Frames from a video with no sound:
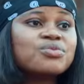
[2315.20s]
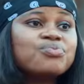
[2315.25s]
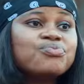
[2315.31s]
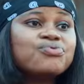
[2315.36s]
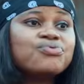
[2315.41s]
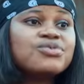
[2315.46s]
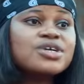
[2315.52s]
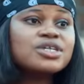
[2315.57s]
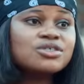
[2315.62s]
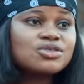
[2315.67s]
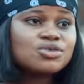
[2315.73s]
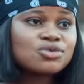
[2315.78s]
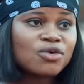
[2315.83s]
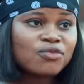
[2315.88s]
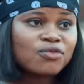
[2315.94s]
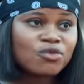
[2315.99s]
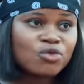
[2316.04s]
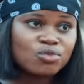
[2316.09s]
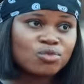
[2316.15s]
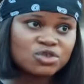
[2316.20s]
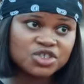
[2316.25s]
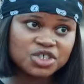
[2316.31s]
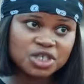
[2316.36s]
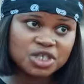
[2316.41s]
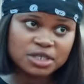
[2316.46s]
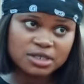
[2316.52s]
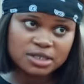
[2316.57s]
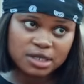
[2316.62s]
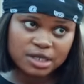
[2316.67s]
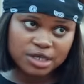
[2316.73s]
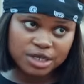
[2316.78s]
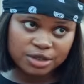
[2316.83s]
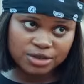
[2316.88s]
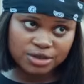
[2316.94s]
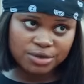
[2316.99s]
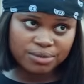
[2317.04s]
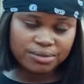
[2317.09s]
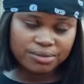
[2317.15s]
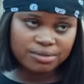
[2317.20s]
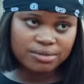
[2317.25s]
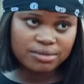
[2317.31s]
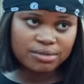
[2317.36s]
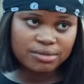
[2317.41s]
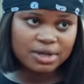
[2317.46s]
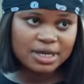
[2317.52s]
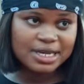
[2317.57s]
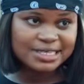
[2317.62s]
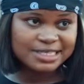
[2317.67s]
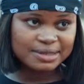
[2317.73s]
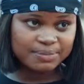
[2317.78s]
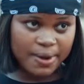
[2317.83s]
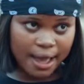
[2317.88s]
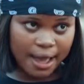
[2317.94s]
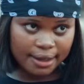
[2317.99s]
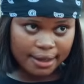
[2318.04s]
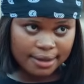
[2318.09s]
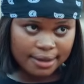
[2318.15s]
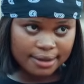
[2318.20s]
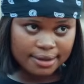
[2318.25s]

the prince of Umucheze kingdom is back.